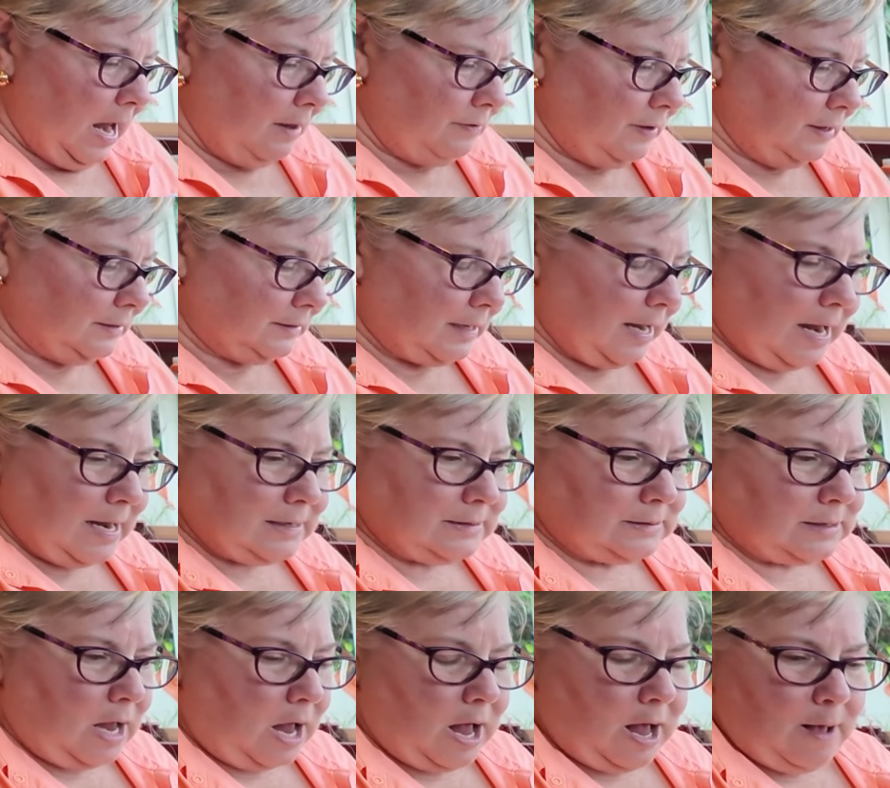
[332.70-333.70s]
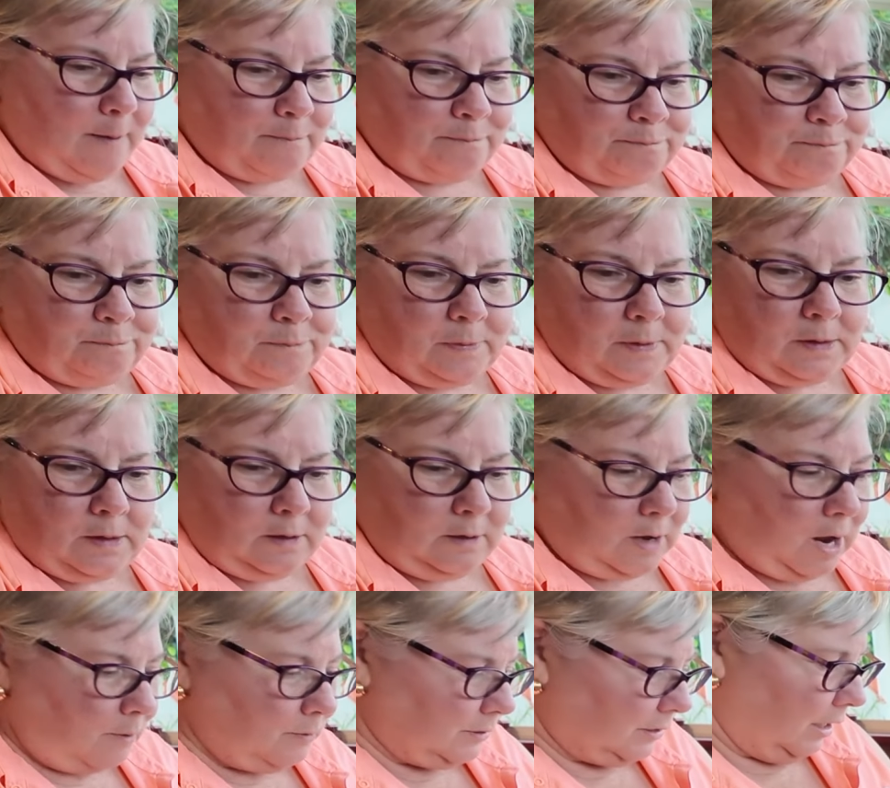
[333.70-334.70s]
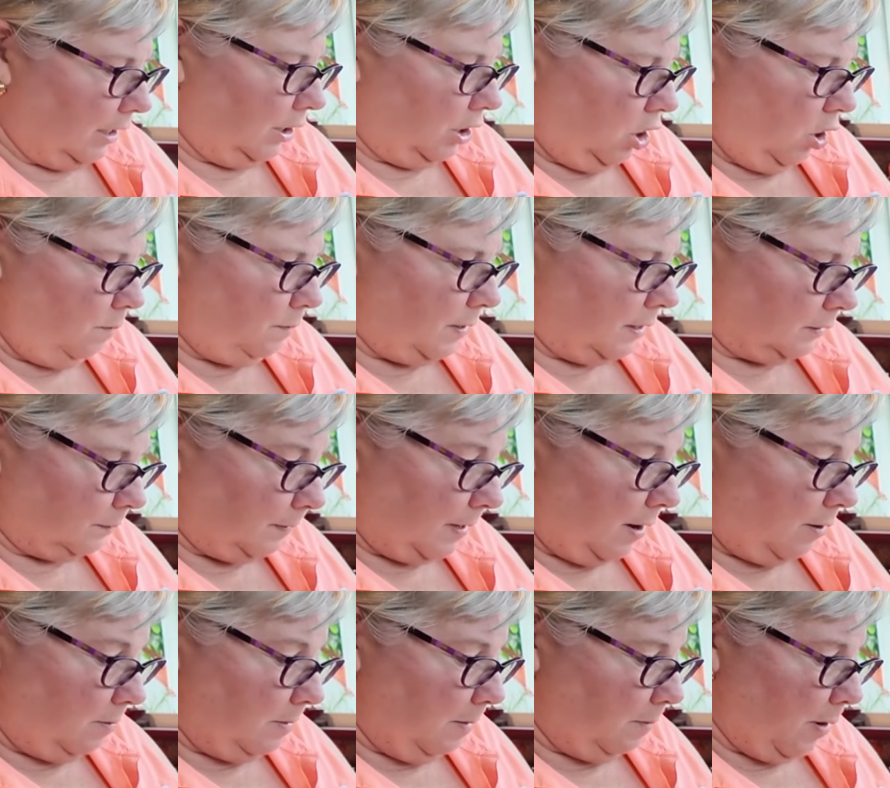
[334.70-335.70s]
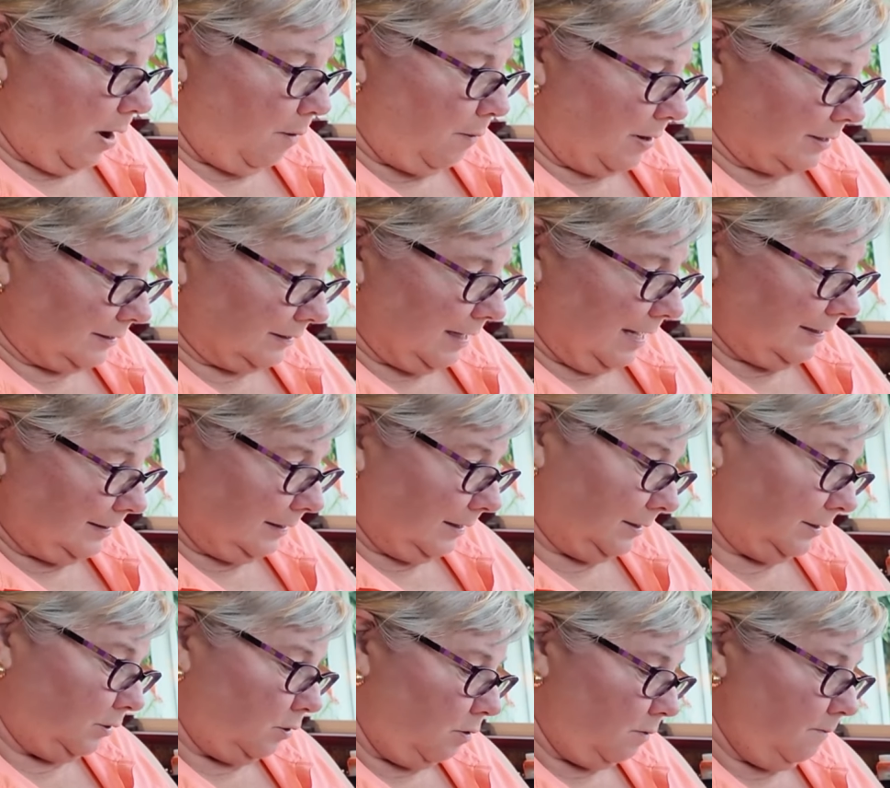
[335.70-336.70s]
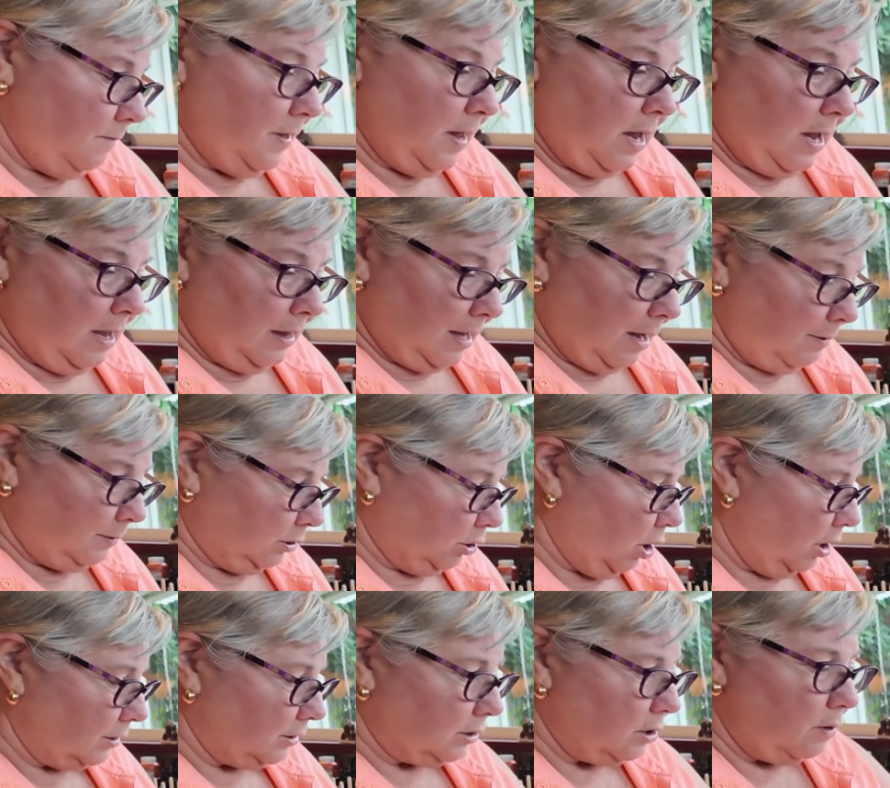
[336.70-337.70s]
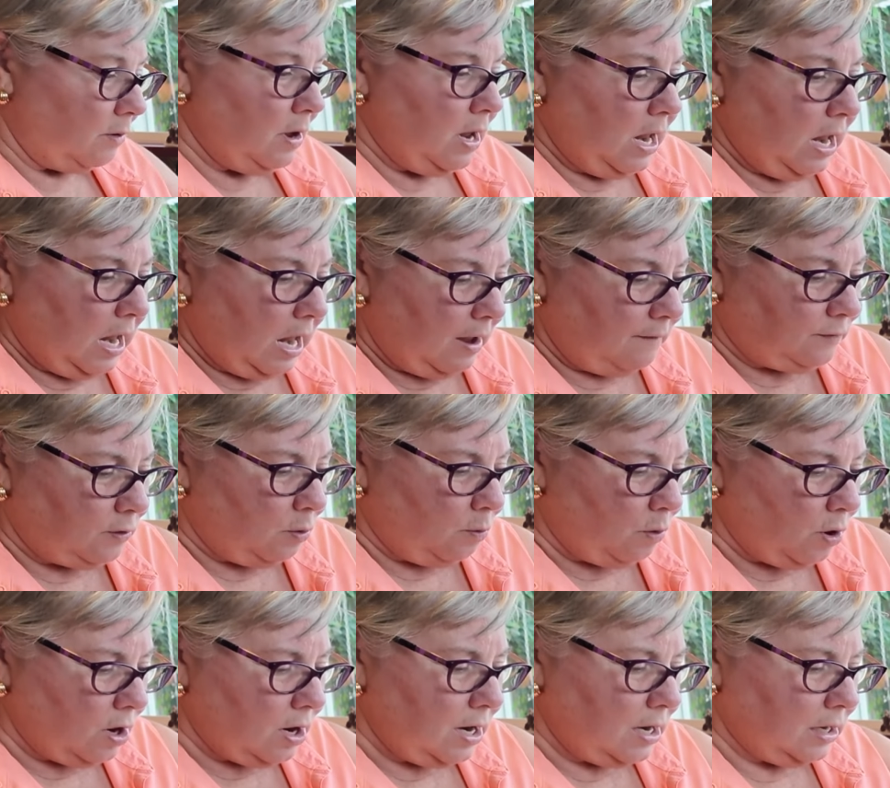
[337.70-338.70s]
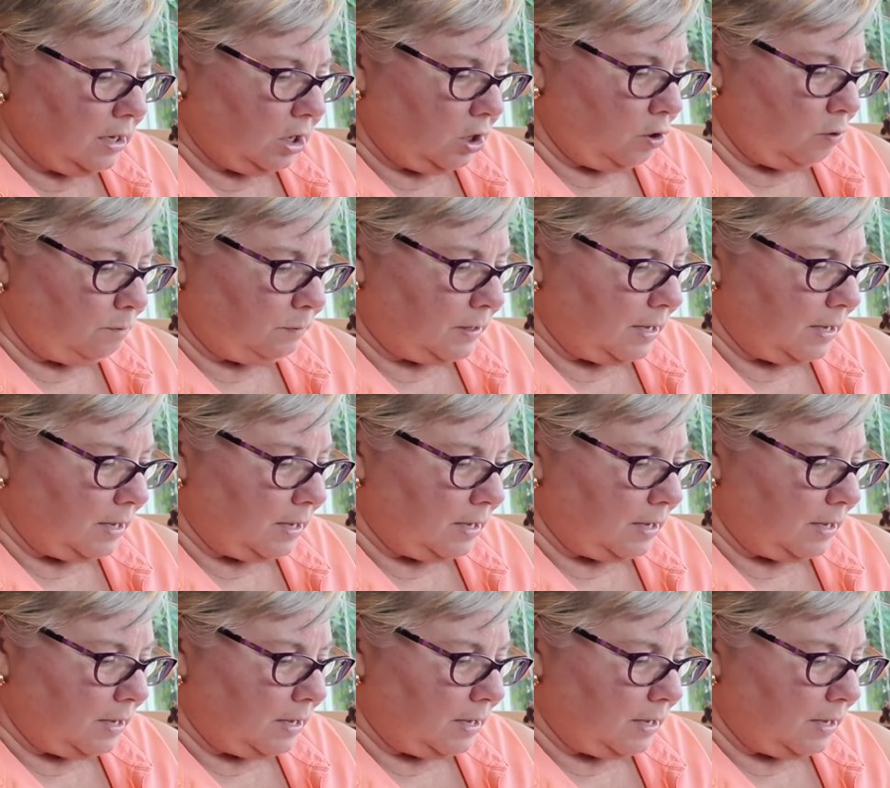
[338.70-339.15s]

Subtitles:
In this case, I was going to cube this, but I remember I went slice it, so that was good. So if you were going to cube